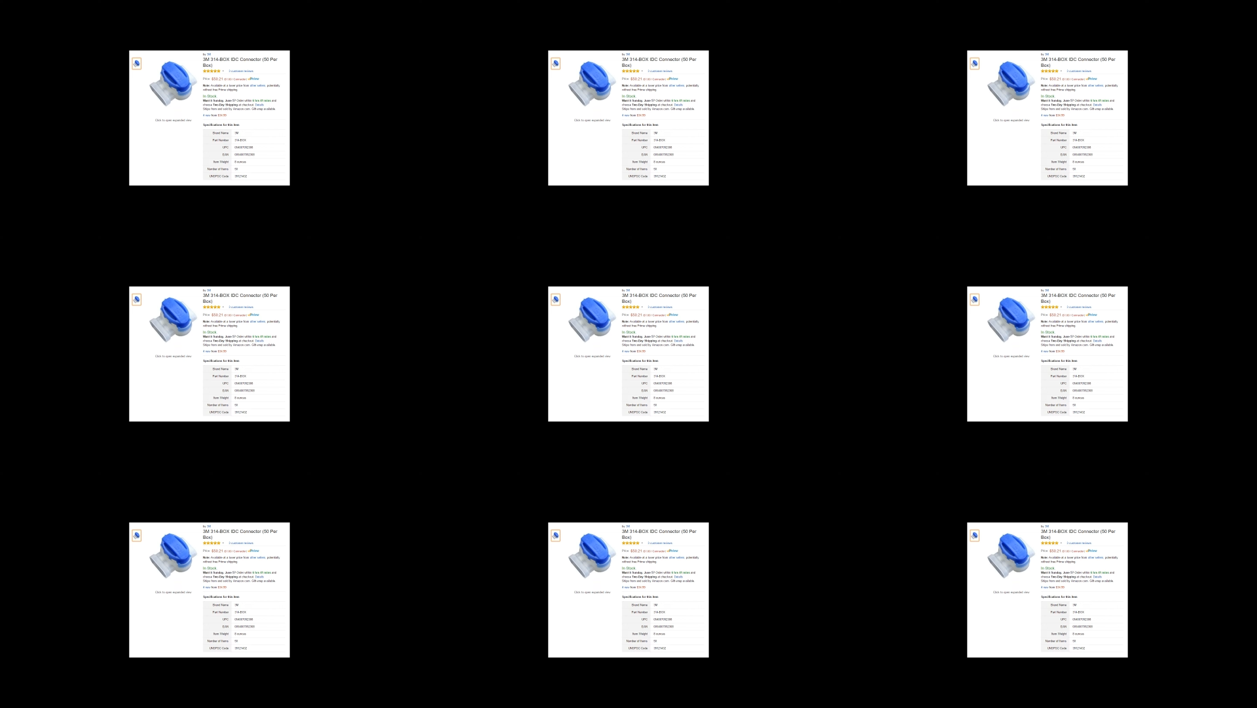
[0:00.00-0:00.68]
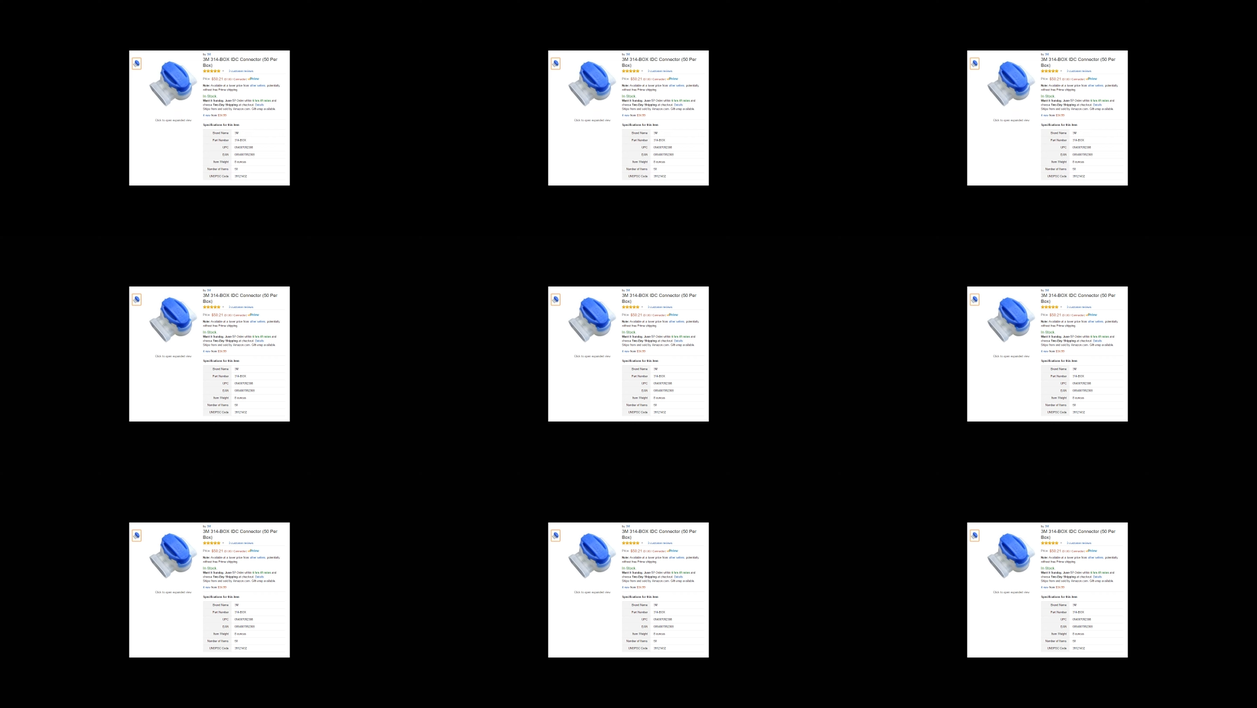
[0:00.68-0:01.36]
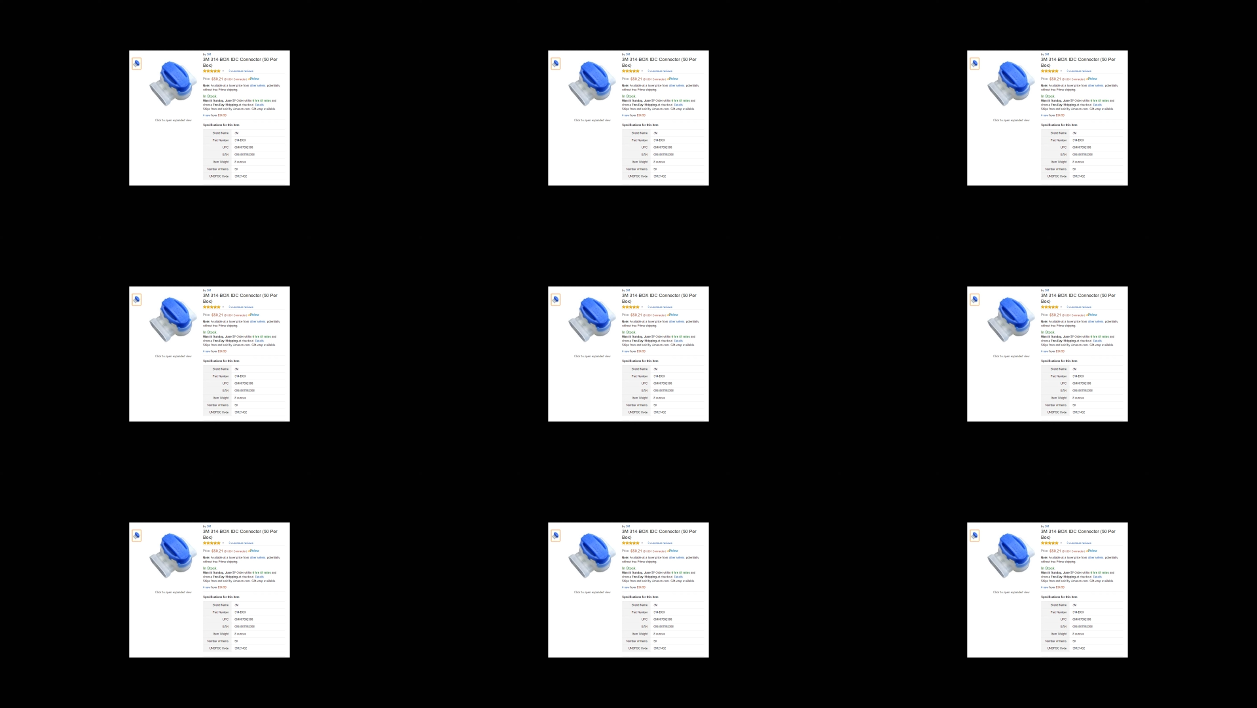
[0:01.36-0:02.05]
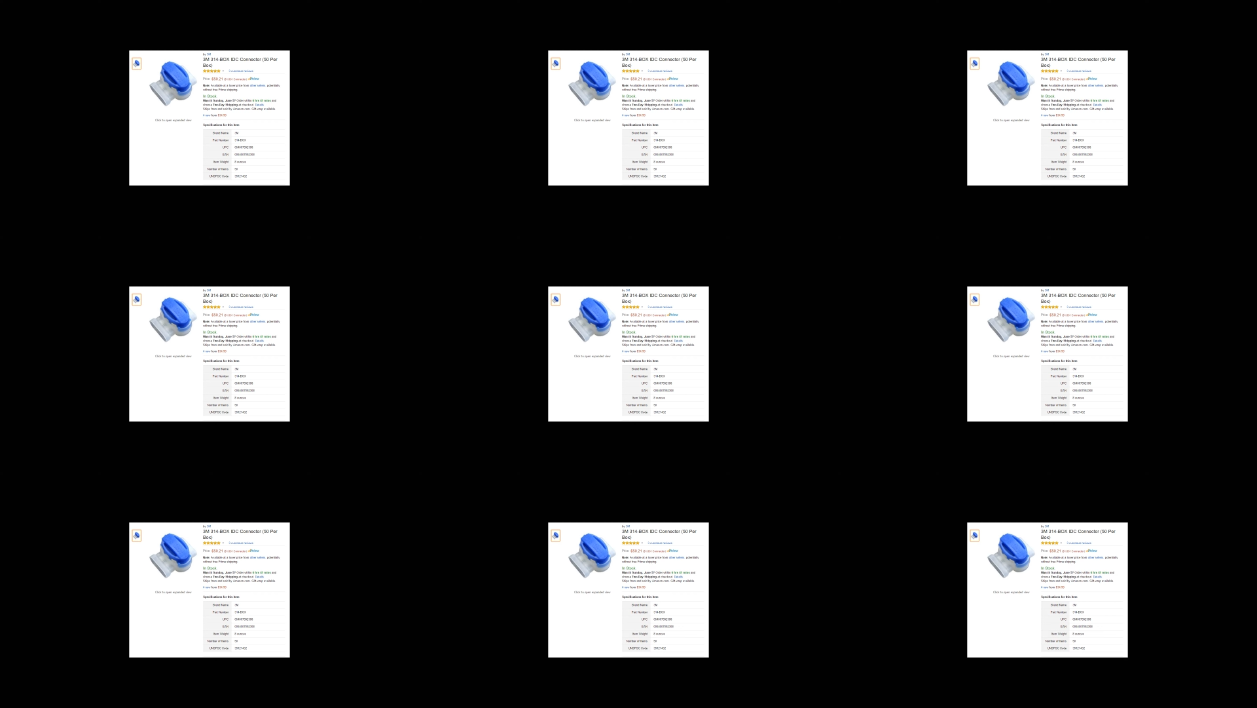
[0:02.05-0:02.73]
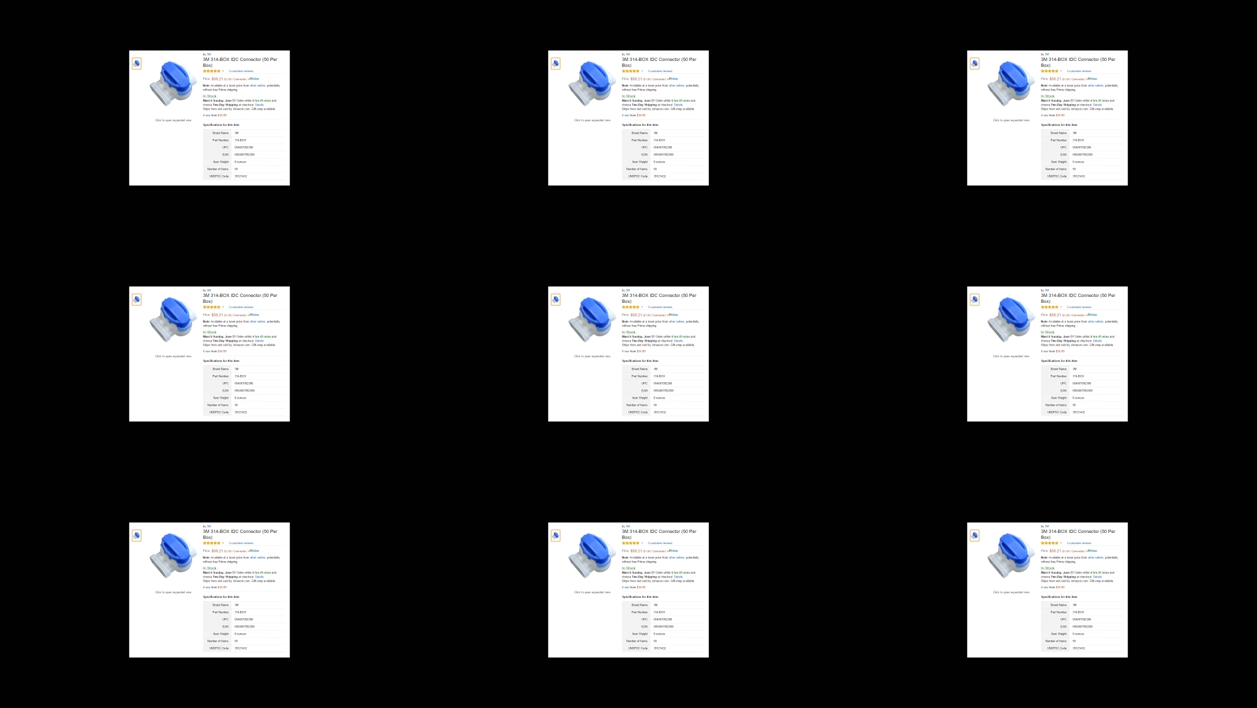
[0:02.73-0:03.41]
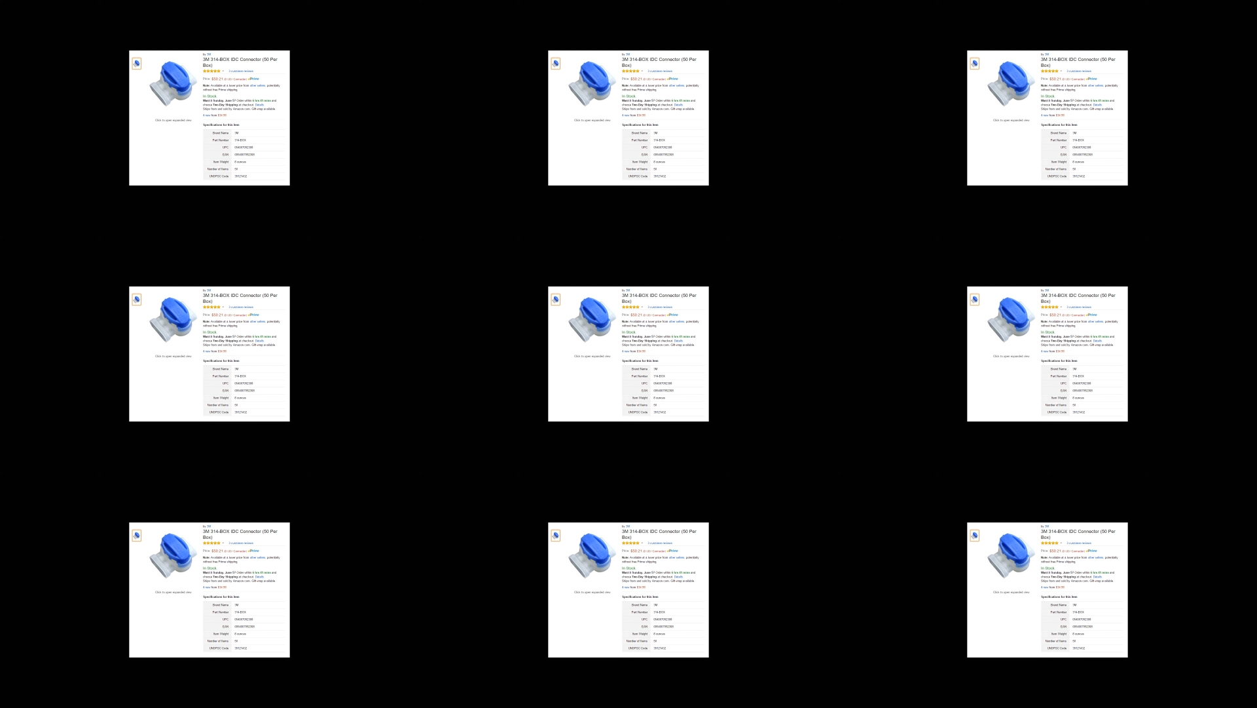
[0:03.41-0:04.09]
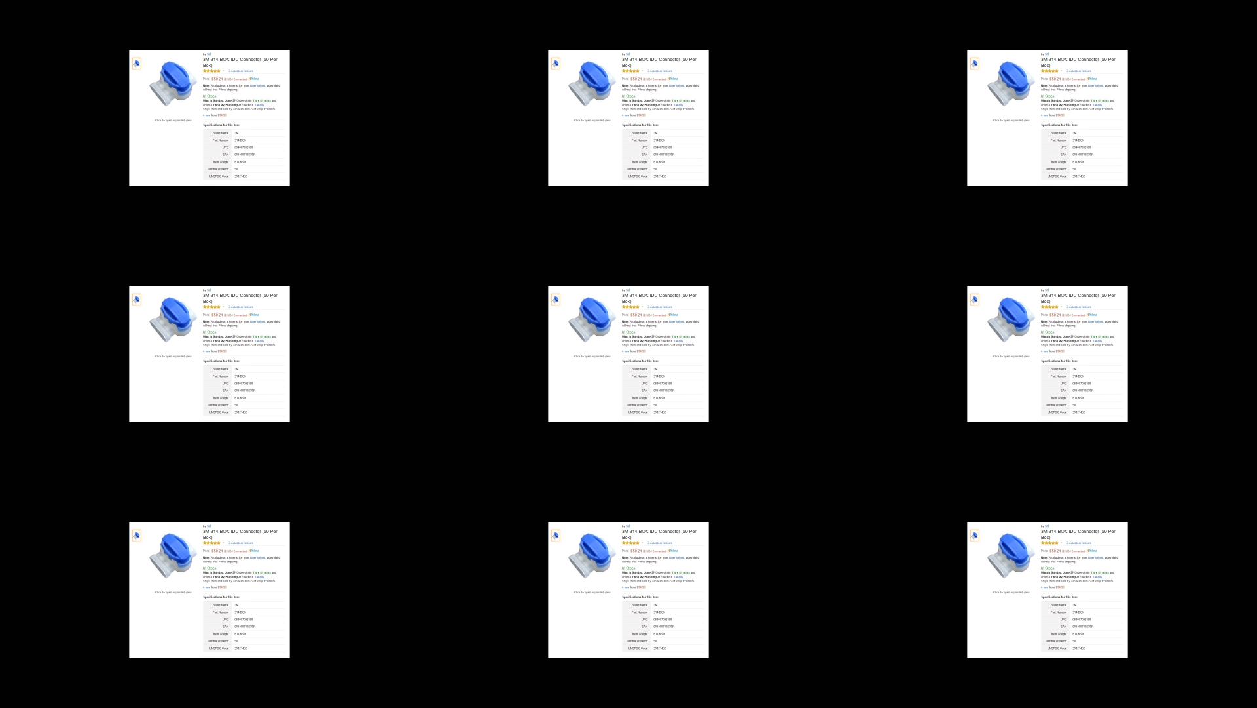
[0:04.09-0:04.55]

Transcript: No face is visible, so there are no lips to read.